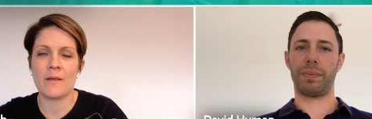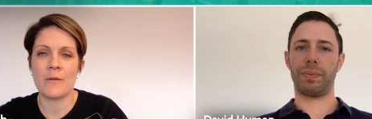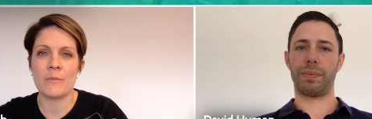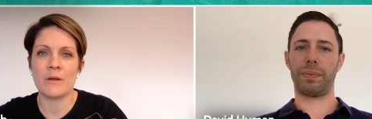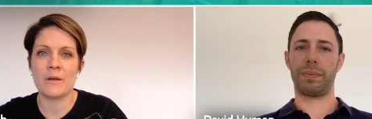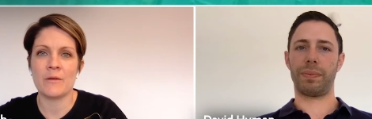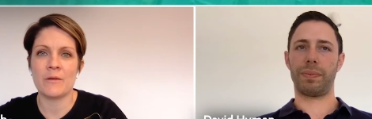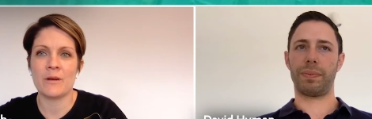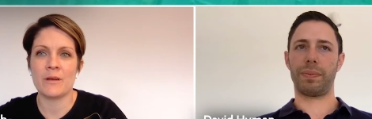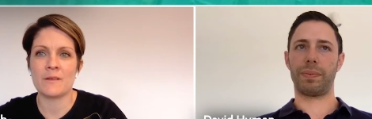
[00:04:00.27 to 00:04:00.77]

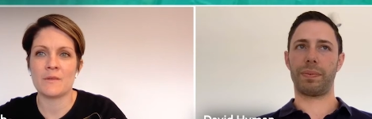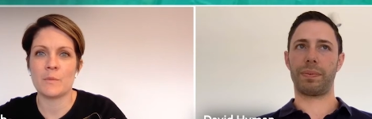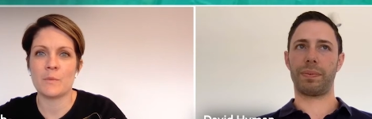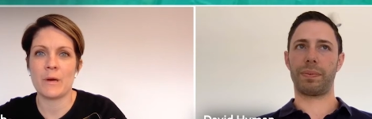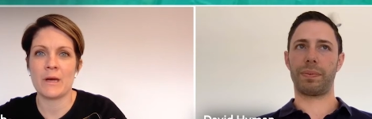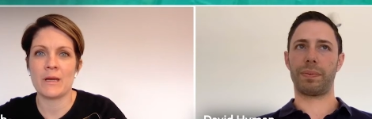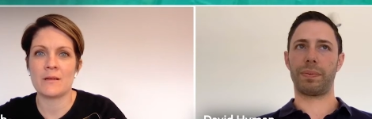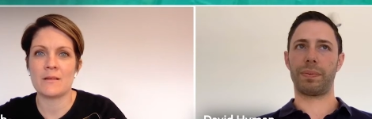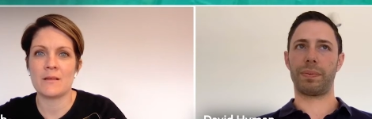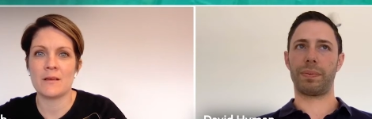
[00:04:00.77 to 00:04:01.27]
Speaker 1: we were
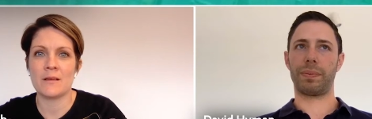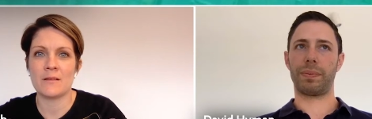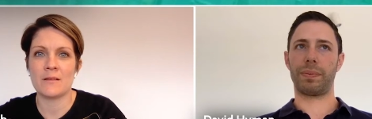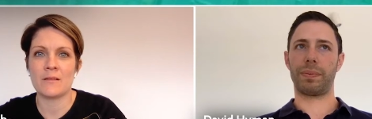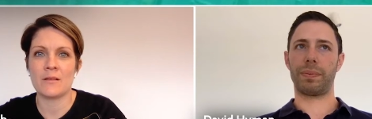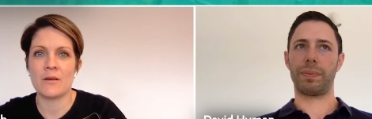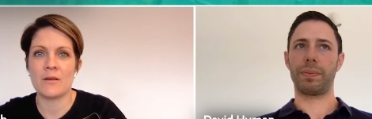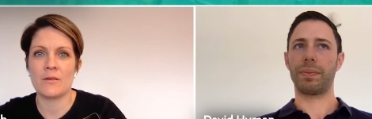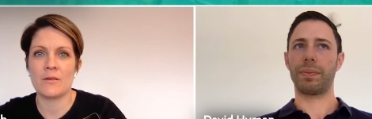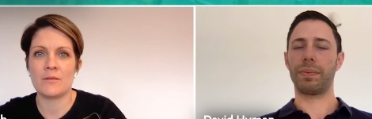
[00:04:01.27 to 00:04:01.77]
expecting.
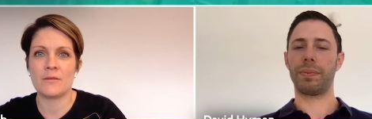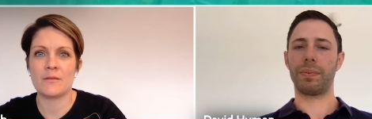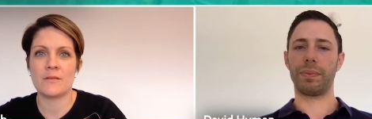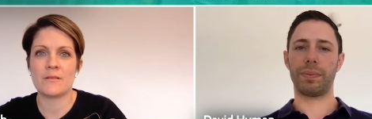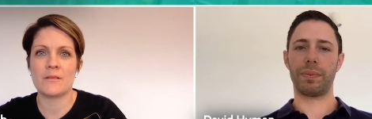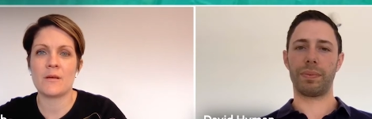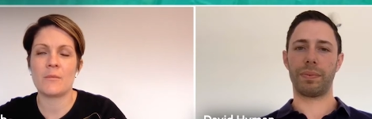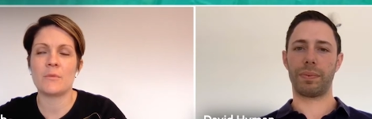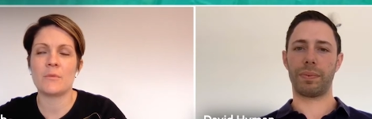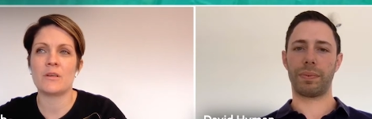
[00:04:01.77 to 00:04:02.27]
So
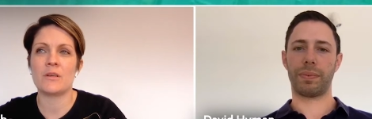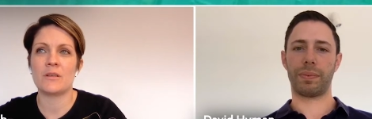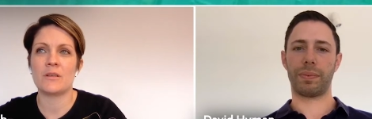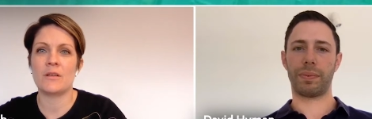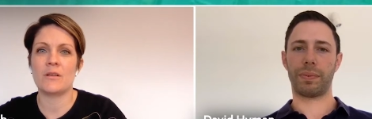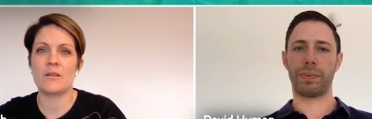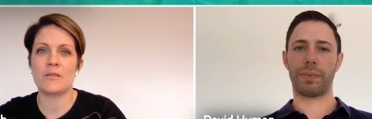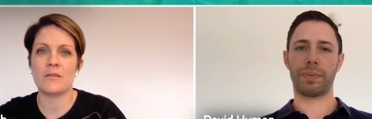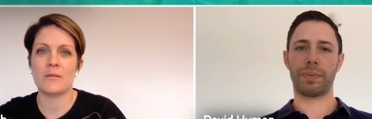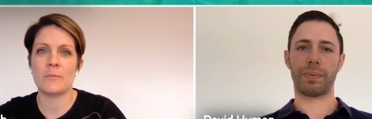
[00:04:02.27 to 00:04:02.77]
some good
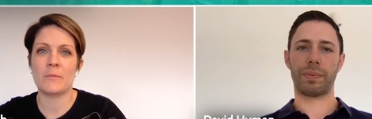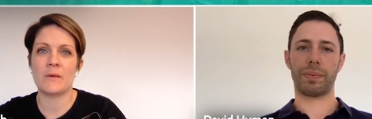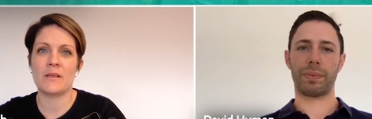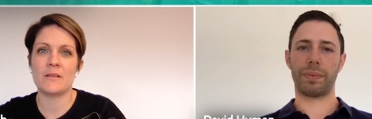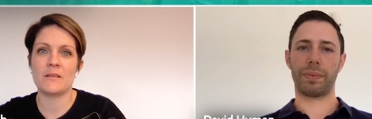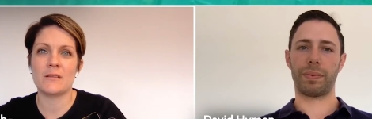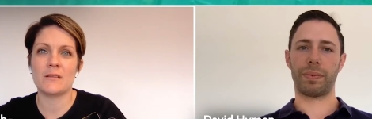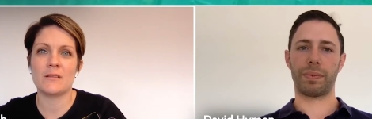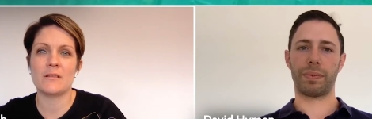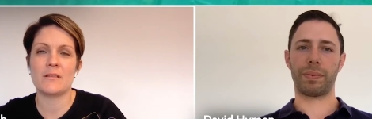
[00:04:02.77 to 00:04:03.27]
news
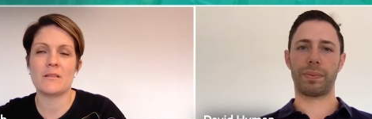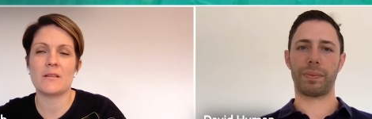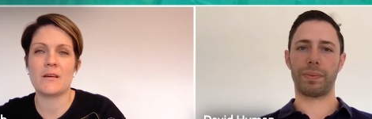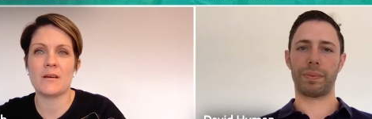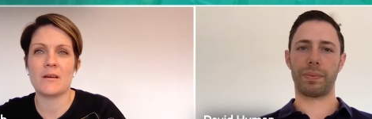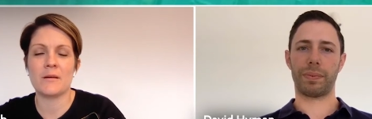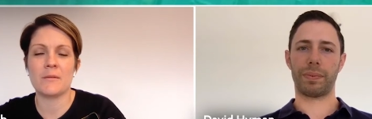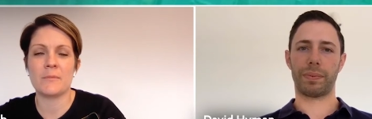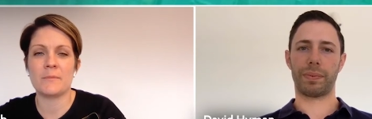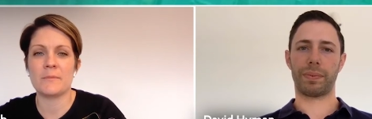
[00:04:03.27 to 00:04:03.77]
amidst
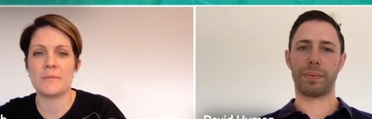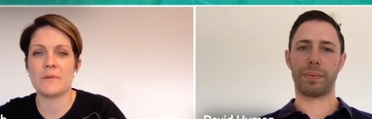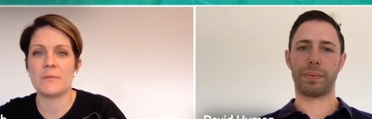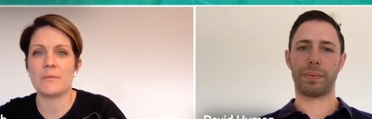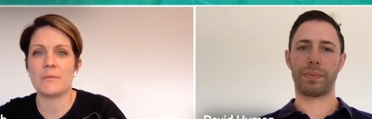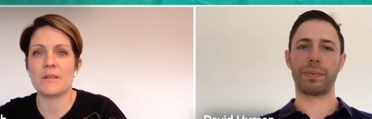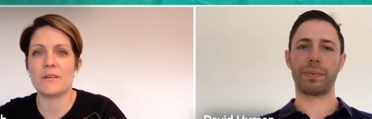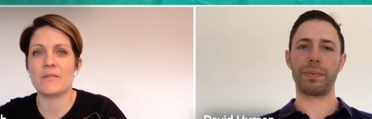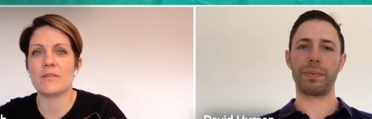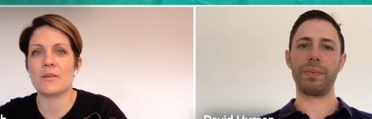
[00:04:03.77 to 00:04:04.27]
um,
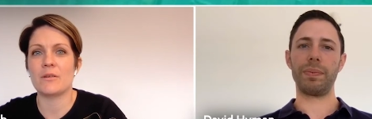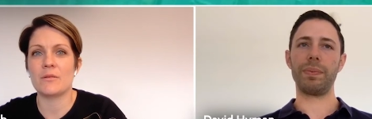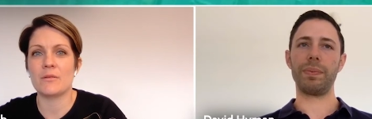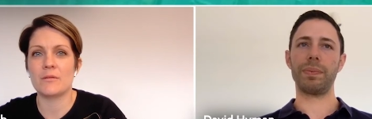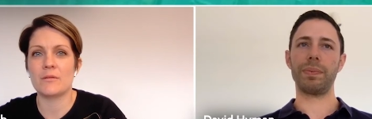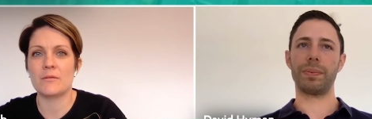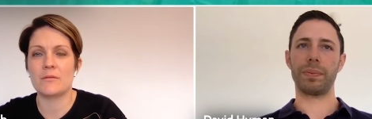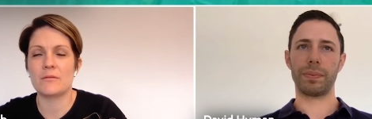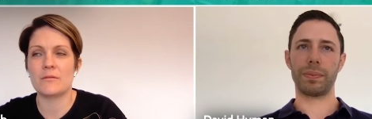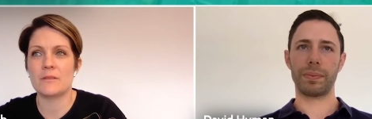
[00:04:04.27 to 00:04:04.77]
some
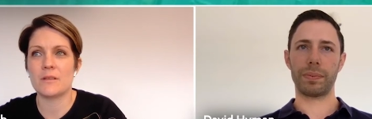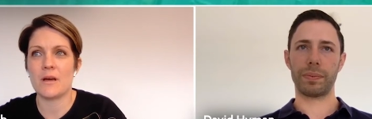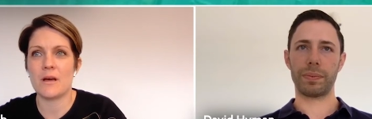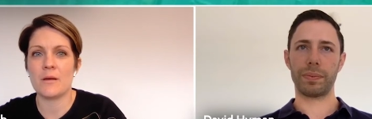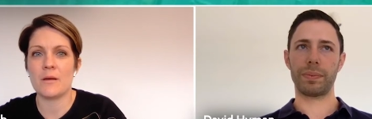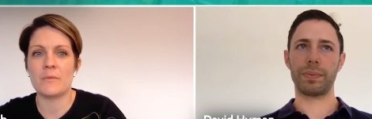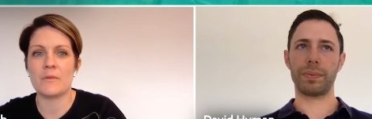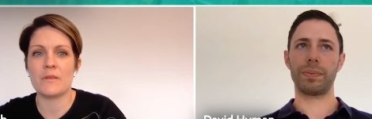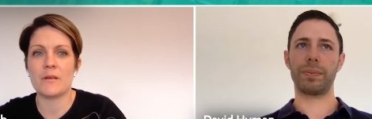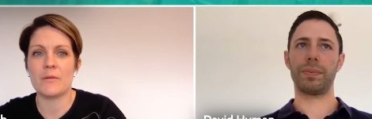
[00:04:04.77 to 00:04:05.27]
difficult
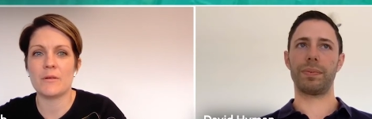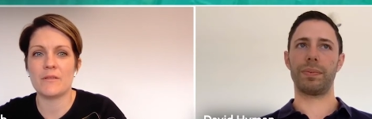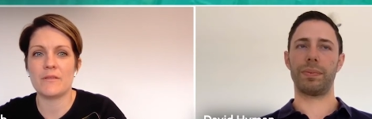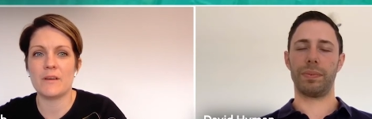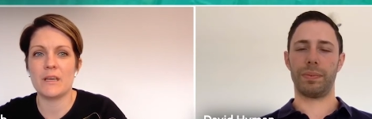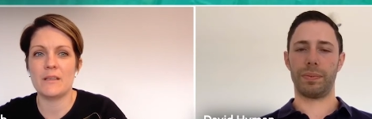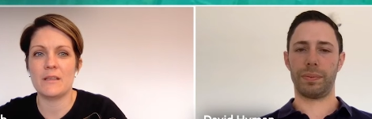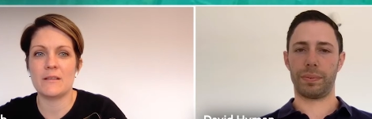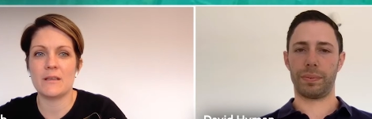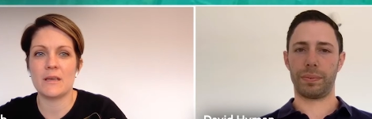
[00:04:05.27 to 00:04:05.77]
times that we're
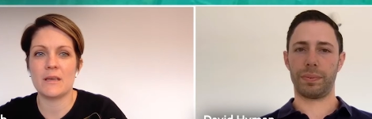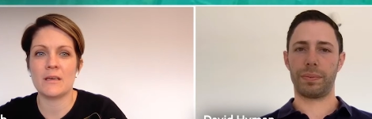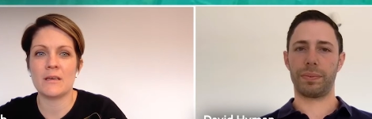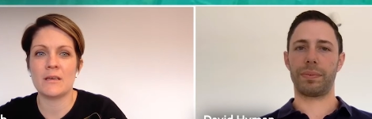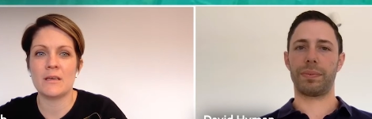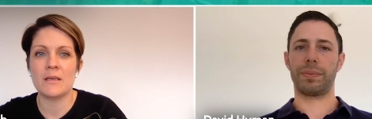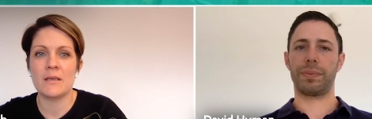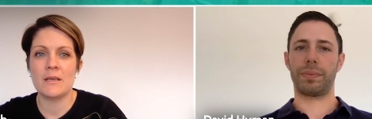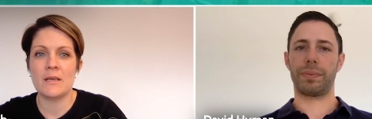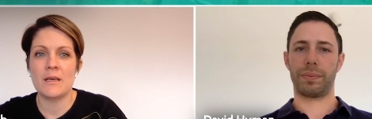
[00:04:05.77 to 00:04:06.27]
facing.
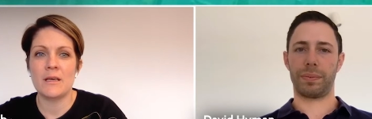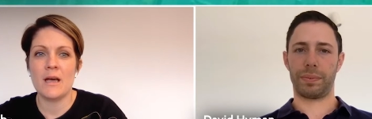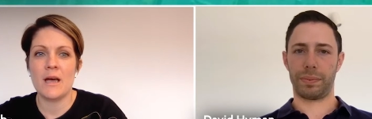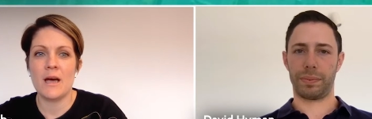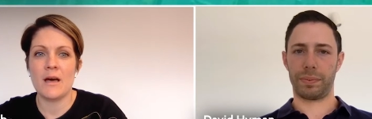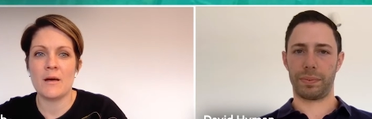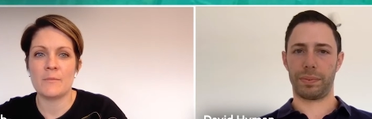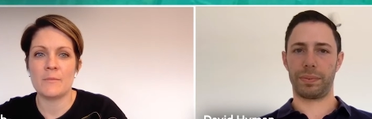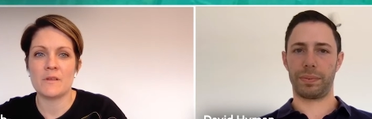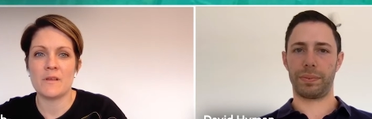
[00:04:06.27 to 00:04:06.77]

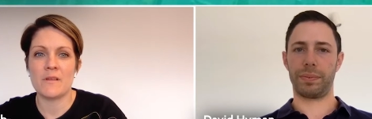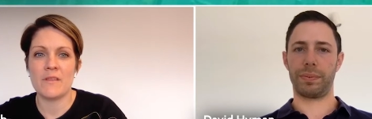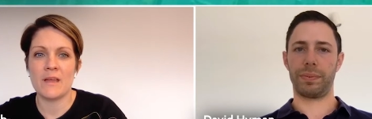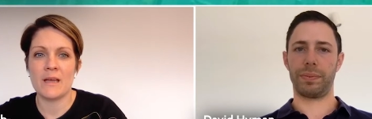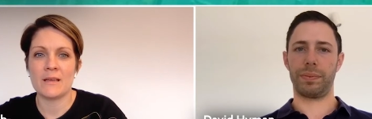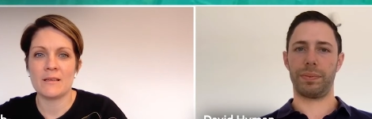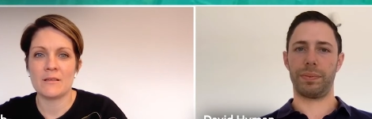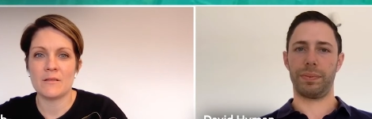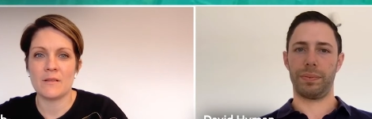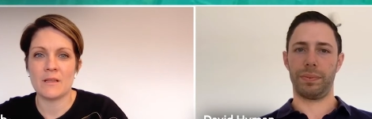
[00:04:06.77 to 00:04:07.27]
Um, so
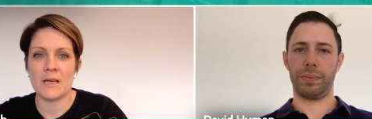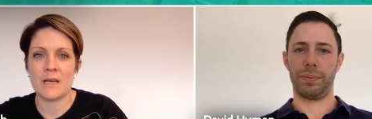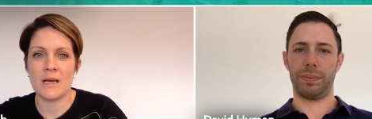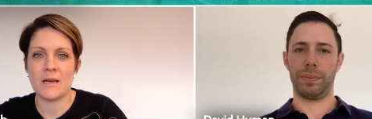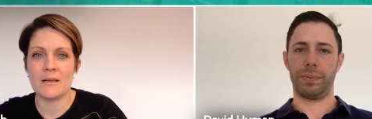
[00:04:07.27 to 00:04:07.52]
thanks for that.